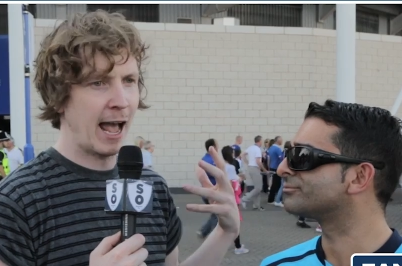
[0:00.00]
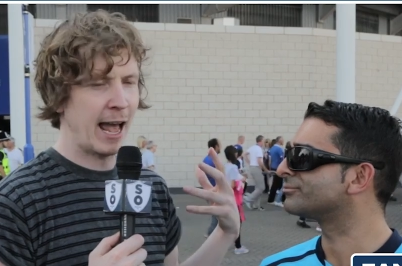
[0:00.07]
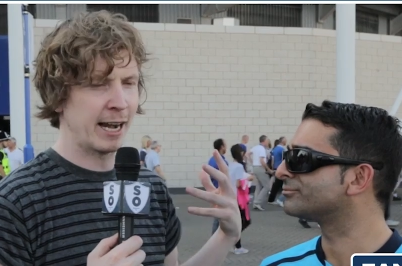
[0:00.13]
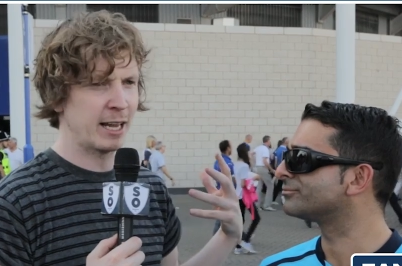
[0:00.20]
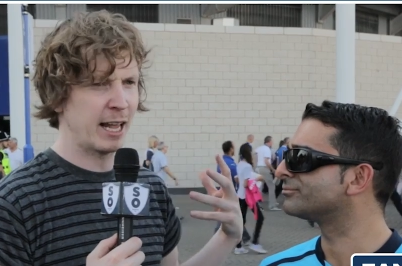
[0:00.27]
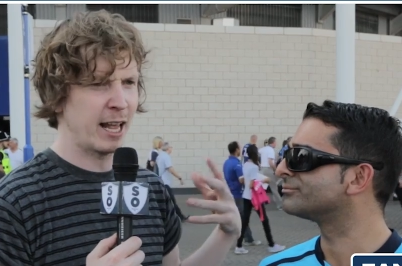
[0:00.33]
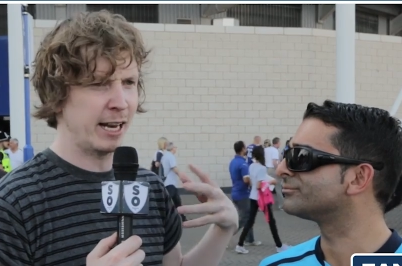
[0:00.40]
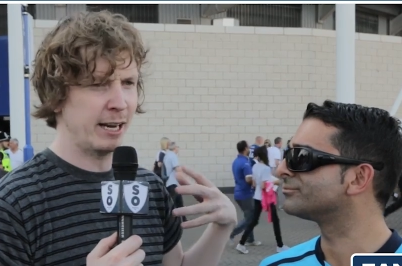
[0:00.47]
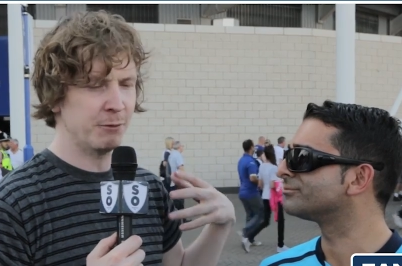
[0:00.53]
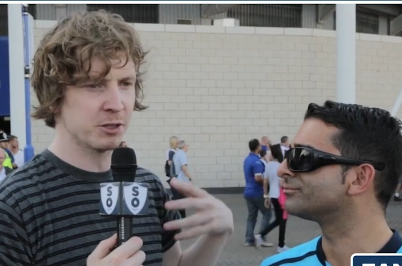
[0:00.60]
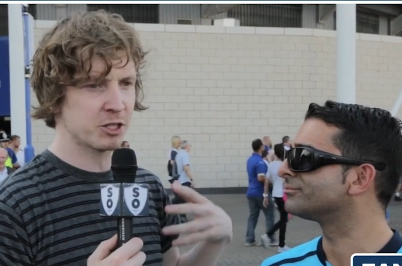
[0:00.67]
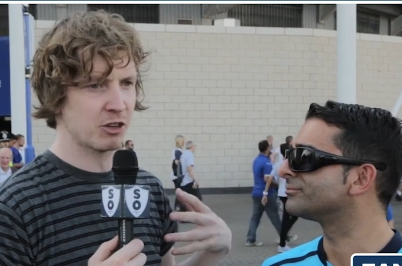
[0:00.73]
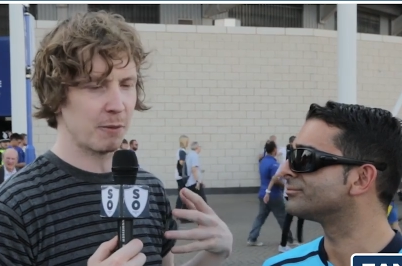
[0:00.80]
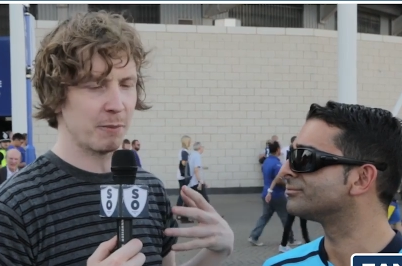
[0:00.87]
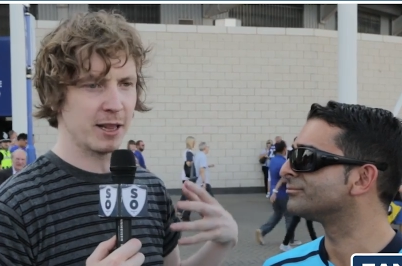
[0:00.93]
Speaker 1: And it even
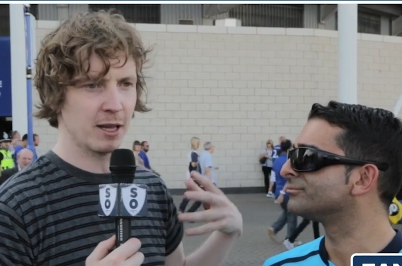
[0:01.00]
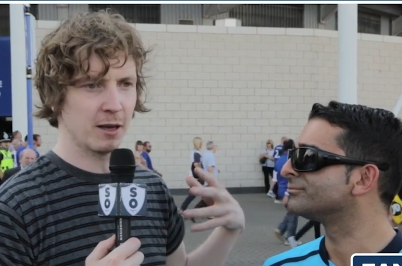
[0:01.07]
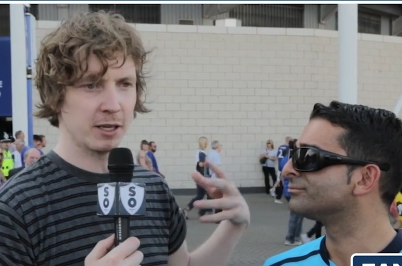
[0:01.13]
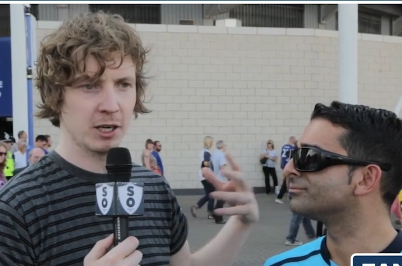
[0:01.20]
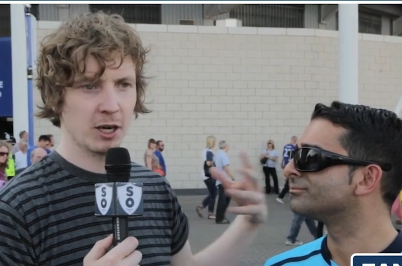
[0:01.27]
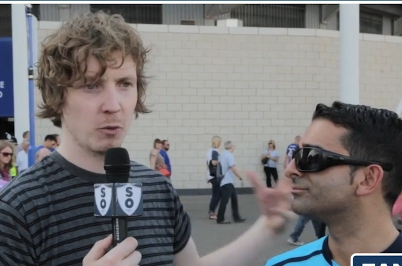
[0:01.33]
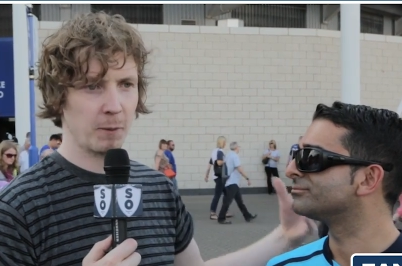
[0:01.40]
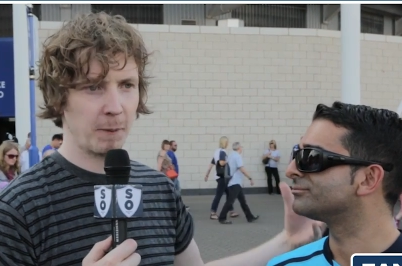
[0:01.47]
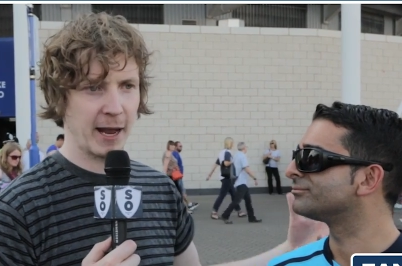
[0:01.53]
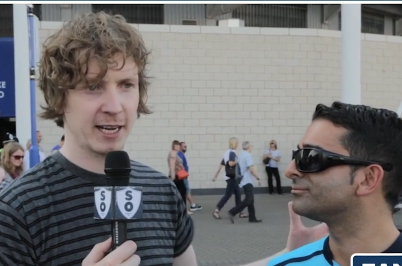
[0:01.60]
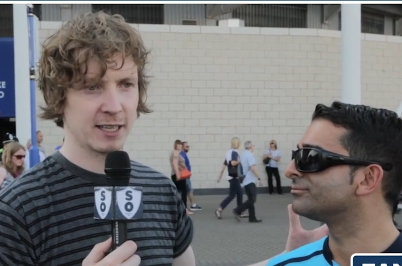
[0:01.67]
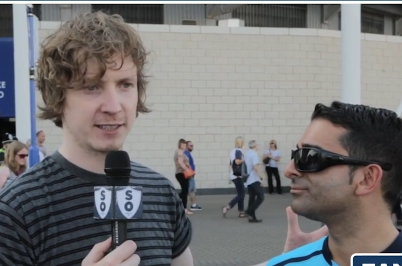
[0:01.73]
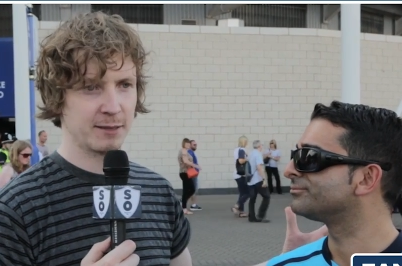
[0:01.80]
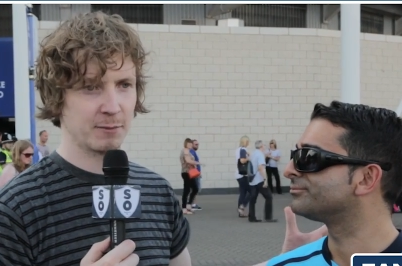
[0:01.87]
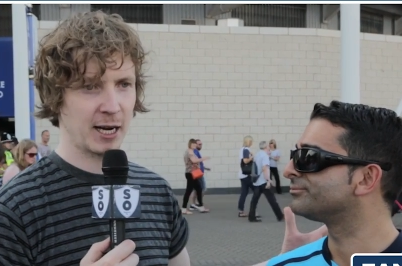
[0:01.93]
struck me that, you know, we're
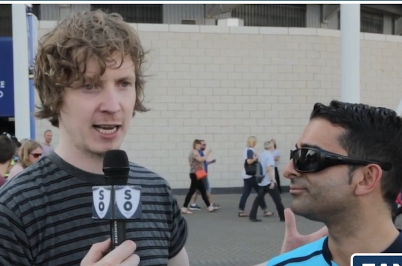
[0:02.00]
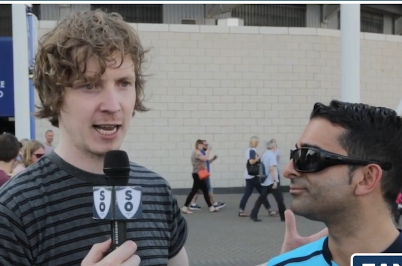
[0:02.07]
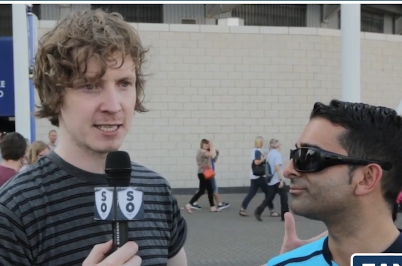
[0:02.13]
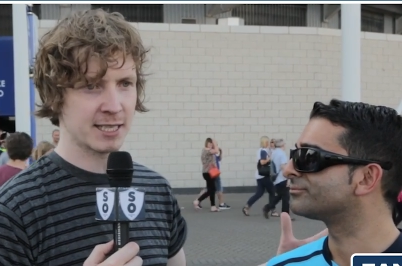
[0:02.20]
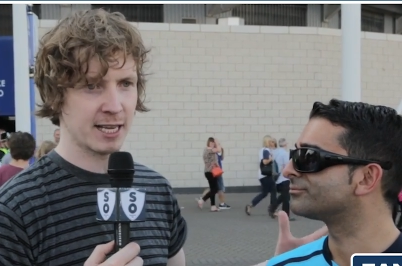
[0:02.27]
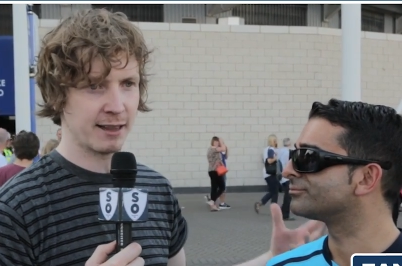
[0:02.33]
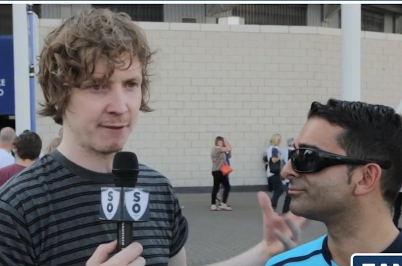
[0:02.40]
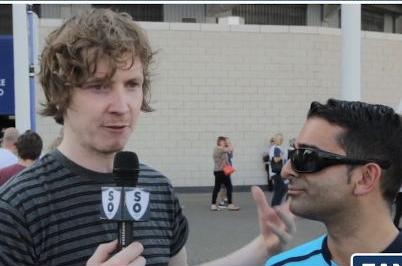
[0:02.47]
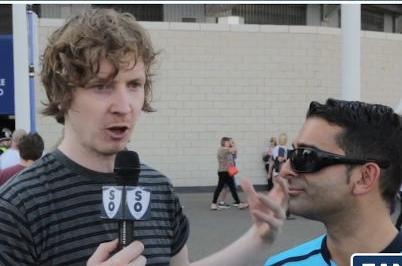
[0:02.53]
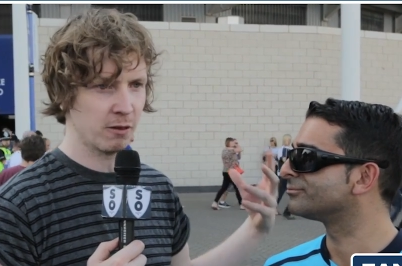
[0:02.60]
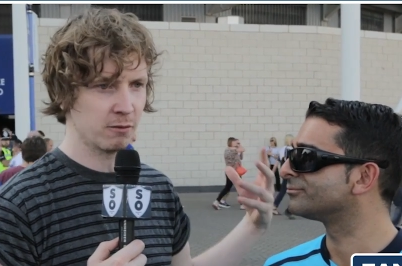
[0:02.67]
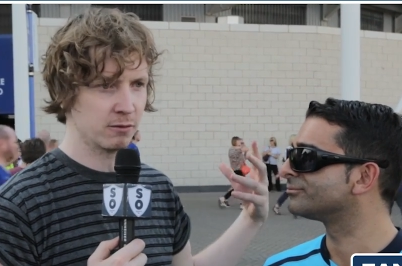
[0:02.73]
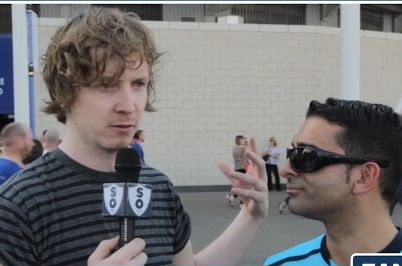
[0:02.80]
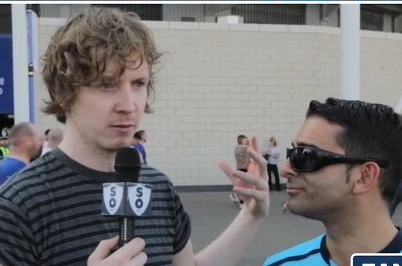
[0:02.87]
playing a team like Leicester, they've got,